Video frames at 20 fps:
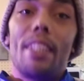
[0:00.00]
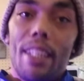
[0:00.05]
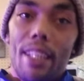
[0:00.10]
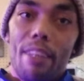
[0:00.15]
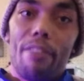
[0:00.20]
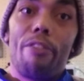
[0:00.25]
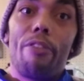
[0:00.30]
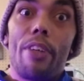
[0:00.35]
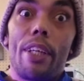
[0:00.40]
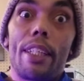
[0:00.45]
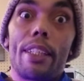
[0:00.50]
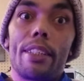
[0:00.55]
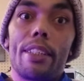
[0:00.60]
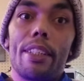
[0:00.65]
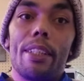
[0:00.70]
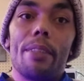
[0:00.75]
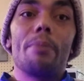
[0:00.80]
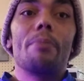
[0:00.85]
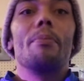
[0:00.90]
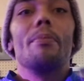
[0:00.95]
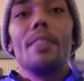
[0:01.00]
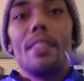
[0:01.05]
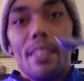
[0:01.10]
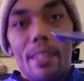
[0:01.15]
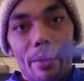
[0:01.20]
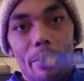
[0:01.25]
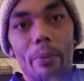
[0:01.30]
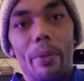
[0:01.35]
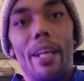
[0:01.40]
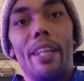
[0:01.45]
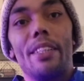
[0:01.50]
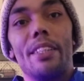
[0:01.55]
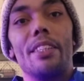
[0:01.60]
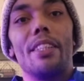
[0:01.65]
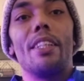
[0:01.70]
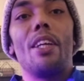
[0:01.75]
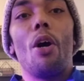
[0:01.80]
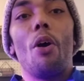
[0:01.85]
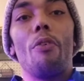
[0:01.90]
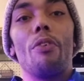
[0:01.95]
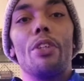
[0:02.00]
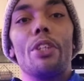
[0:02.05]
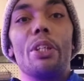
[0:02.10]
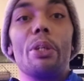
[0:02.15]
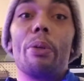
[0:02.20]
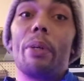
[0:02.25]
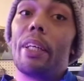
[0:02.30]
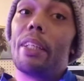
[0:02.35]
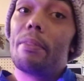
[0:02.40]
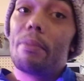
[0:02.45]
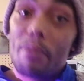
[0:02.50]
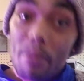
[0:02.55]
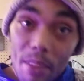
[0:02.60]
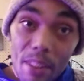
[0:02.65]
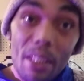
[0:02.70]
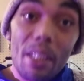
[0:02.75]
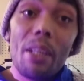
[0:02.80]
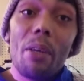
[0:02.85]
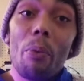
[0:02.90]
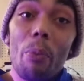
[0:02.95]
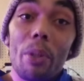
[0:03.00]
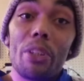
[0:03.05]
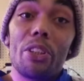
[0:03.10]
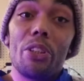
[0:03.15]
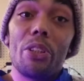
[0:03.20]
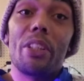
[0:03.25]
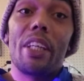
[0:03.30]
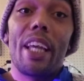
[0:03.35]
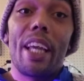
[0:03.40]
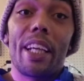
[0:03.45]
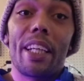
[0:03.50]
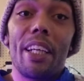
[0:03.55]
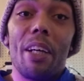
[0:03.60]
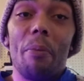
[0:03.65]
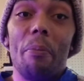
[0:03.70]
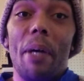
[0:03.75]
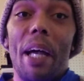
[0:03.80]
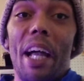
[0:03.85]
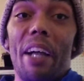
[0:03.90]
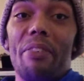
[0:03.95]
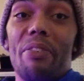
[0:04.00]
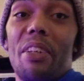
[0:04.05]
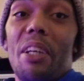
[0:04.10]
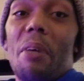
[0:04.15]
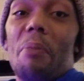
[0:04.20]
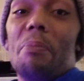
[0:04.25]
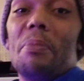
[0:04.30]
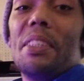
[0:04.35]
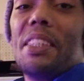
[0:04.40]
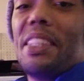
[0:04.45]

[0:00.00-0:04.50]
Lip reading: and fix it rather than overdo it, which you can't come back from.